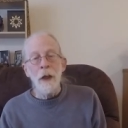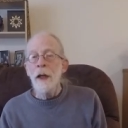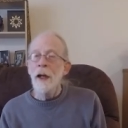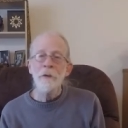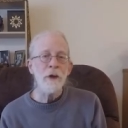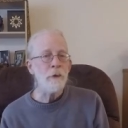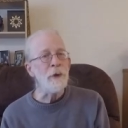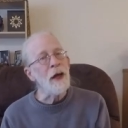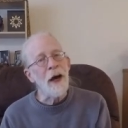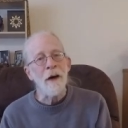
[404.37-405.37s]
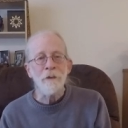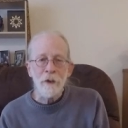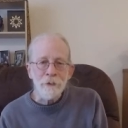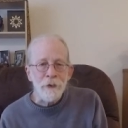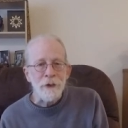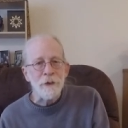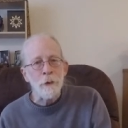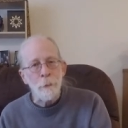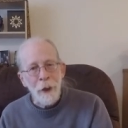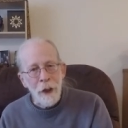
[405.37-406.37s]
And then we have our
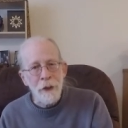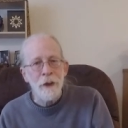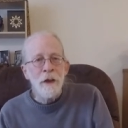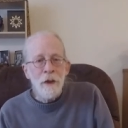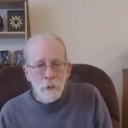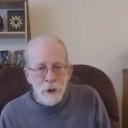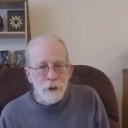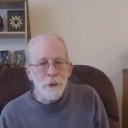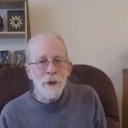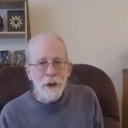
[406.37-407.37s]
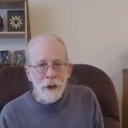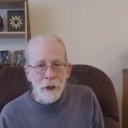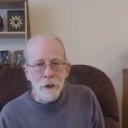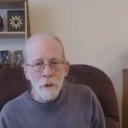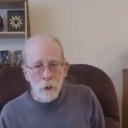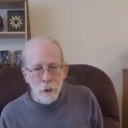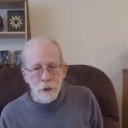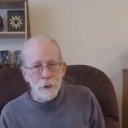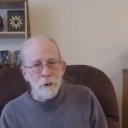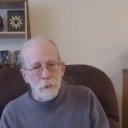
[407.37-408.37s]
physical body, which we need in
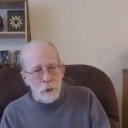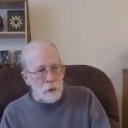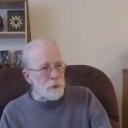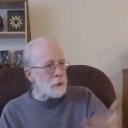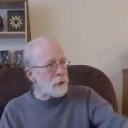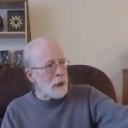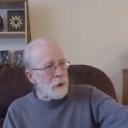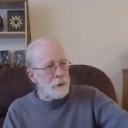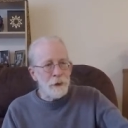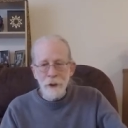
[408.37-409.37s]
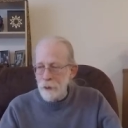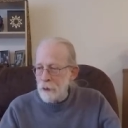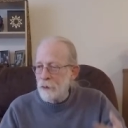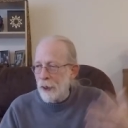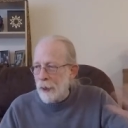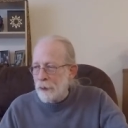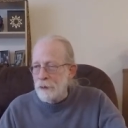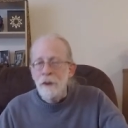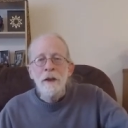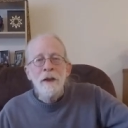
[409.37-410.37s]
order to move around and interact
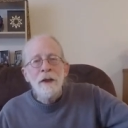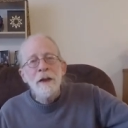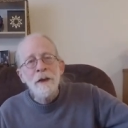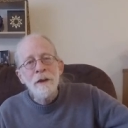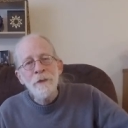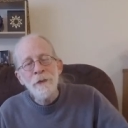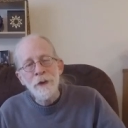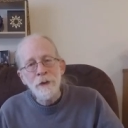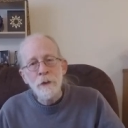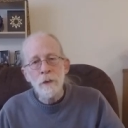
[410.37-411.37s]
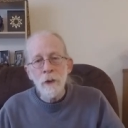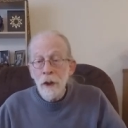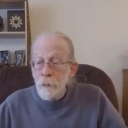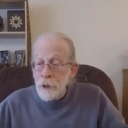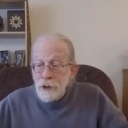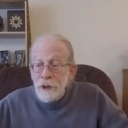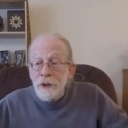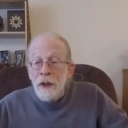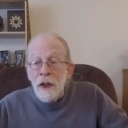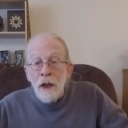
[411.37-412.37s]
in the physical realm, which
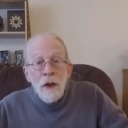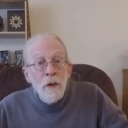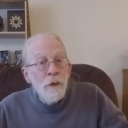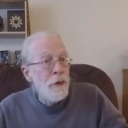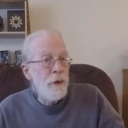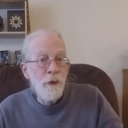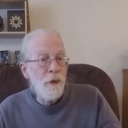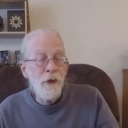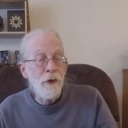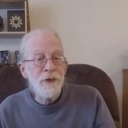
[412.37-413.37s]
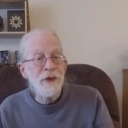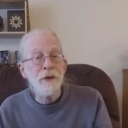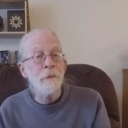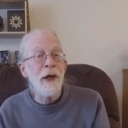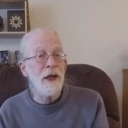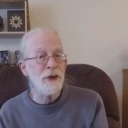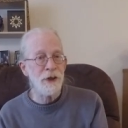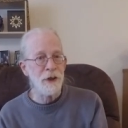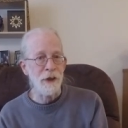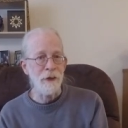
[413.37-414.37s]
is the
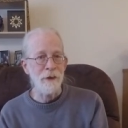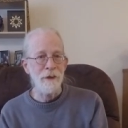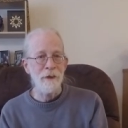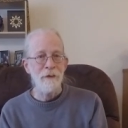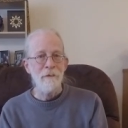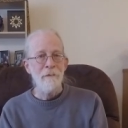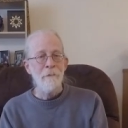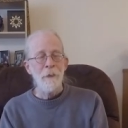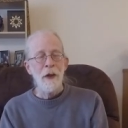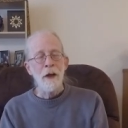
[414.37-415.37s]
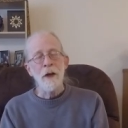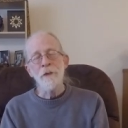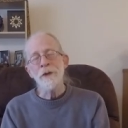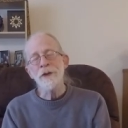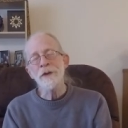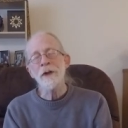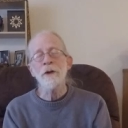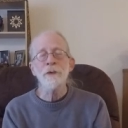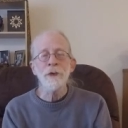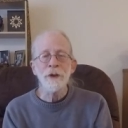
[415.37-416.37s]
summation of the
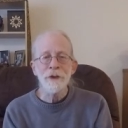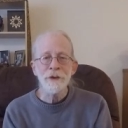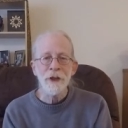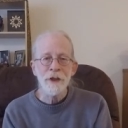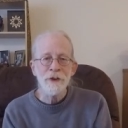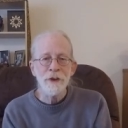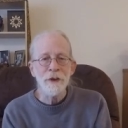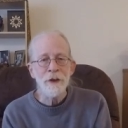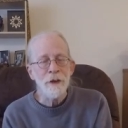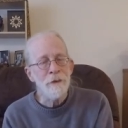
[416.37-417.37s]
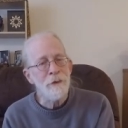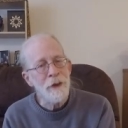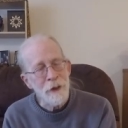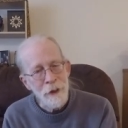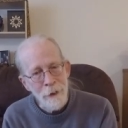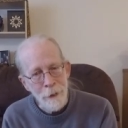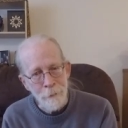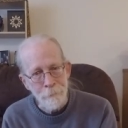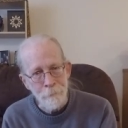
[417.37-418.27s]
self realization of the I.